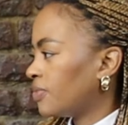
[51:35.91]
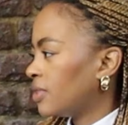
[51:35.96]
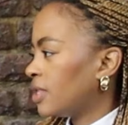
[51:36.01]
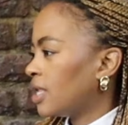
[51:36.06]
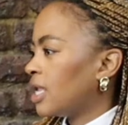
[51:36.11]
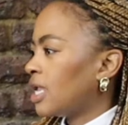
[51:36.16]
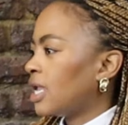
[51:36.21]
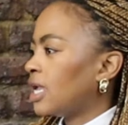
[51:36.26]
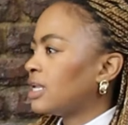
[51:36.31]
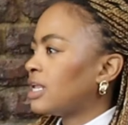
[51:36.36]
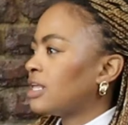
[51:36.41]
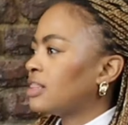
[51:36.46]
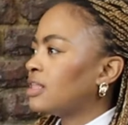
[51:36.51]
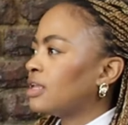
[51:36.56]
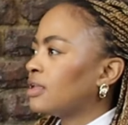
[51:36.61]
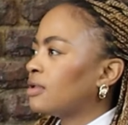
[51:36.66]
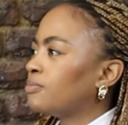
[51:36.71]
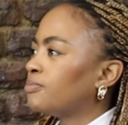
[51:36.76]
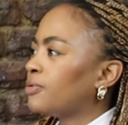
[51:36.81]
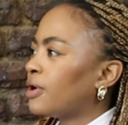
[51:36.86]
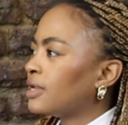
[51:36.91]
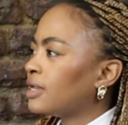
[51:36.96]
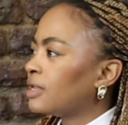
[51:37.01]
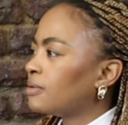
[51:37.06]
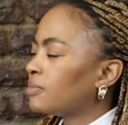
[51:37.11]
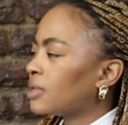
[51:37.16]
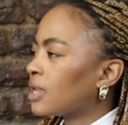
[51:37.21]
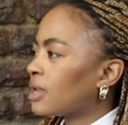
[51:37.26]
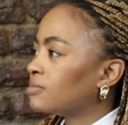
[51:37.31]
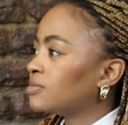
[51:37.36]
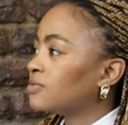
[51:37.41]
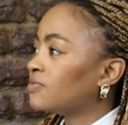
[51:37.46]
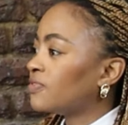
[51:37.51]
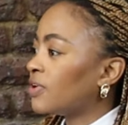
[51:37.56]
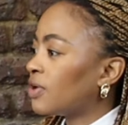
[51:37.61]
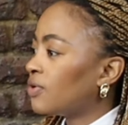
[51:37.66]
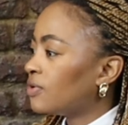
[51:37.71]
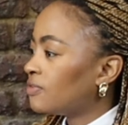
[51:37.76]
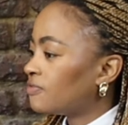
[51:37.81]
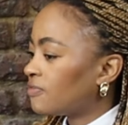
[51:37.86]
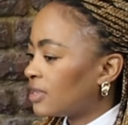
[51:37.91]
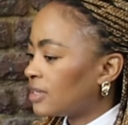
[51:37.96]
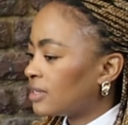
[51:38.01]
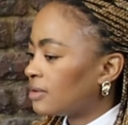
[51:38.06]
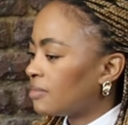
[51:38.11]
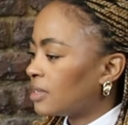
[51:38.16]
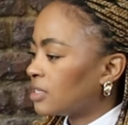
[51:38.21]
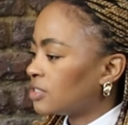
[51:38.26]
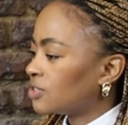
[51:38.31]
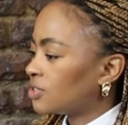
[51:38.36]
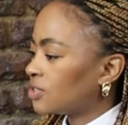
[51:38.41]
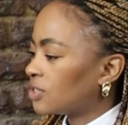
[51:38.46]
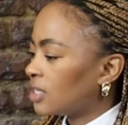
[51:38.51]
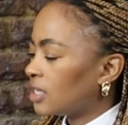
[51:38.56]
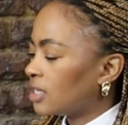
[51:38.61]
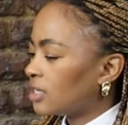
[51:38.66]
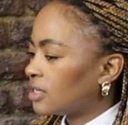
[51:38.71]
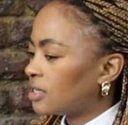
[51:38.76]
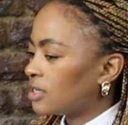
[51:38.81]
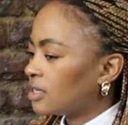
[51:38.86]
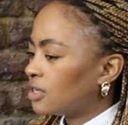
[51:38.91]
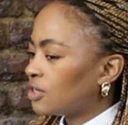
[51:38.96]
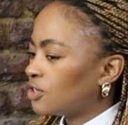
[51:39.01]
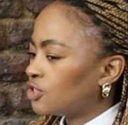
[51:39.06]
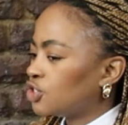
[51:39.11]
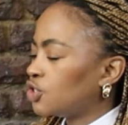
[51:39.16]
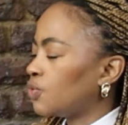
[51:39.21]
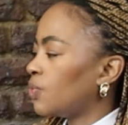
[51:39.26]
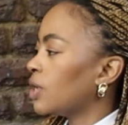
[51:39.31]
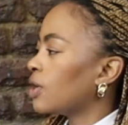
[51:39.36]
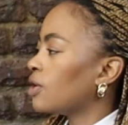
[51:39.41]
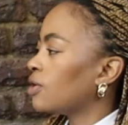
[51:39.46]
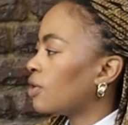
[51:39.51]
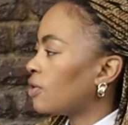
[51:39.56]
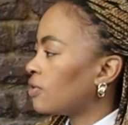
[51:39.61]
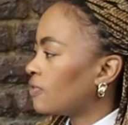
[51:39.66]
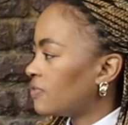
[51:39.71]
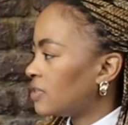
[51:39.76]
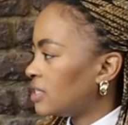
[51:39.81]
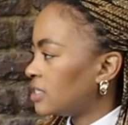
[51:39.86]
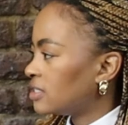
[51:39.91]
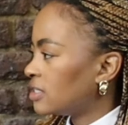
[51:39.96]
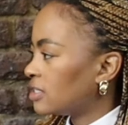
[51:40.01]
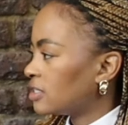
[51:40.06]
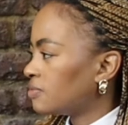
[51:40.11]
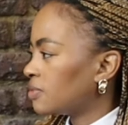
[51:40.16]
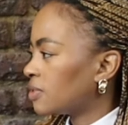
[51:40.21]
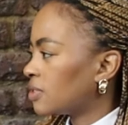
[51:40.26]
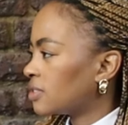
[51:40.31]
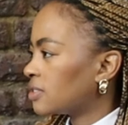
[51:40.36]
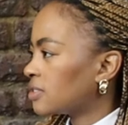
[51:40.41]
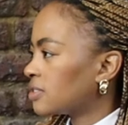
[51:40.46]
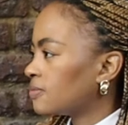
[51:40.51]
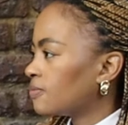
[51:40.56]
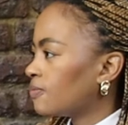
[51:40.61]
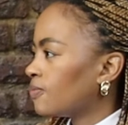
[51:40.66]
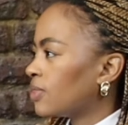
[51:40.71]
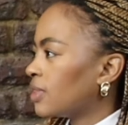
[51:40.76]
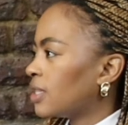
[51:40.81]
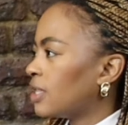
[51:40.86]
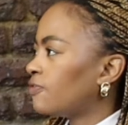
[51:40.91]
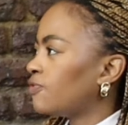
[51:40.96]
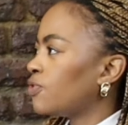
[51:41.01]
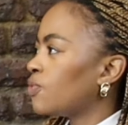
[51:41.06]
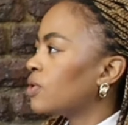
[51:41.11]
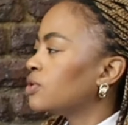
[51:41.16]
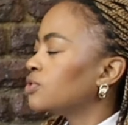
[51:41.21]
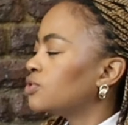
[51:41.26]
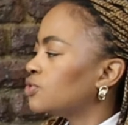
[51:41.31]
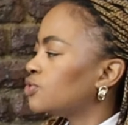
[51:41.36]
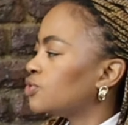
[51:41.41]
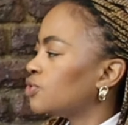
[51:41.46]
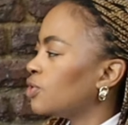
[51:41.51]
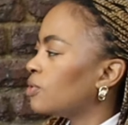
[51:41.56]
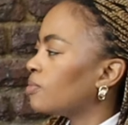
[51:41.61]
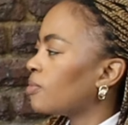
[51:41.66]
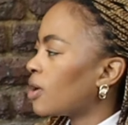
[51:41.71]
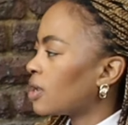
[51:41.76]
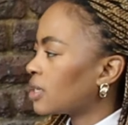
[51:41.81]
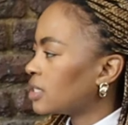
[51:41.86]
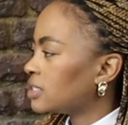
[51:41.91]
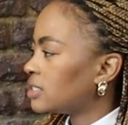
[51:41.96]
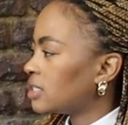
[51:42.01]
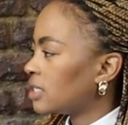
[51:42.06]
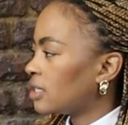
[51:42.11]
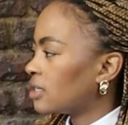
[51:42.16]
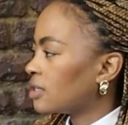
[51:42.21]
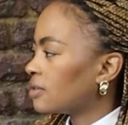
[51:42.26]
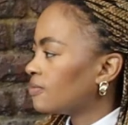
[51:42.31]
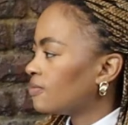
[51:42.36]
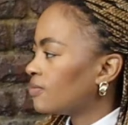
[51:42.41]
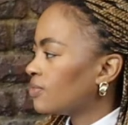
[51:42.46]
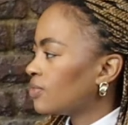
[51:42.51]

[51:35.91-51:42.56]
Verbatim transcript: Mm, mm. and I think branding becomes very fundamental in doing a lot of these things because mm. if you want to do your marketing